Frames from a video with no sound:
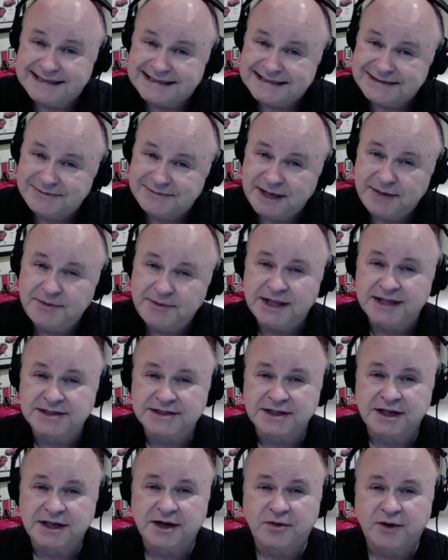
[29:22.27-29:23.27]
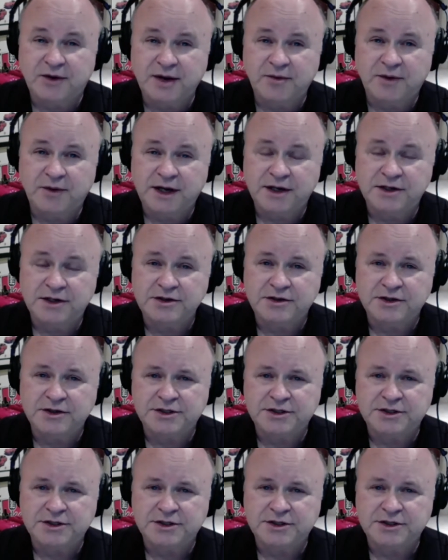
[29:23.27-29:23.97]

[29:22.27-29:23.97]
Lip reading: Maybe that's not a right way to do it.